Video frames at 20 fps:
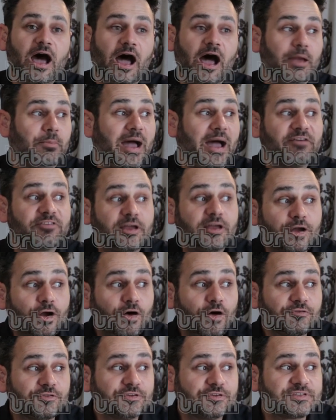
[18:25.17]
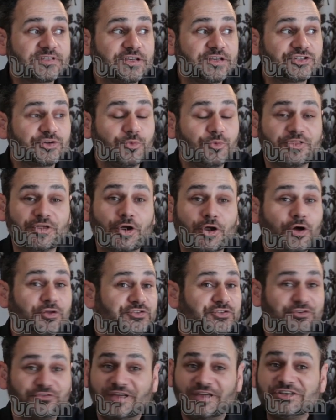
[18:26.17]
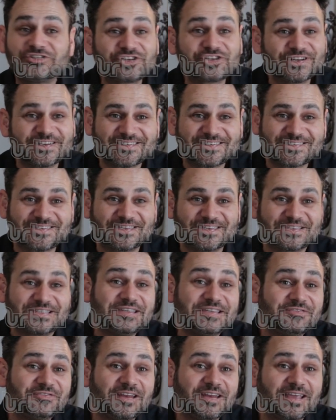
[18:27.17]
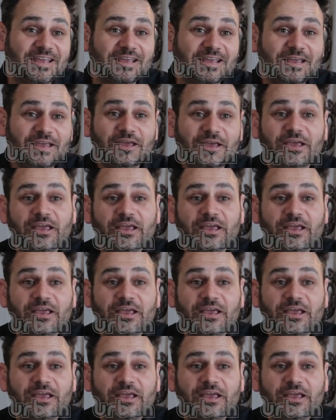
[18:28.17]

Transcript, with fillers: I'm having a conversation with a conservationist this evening.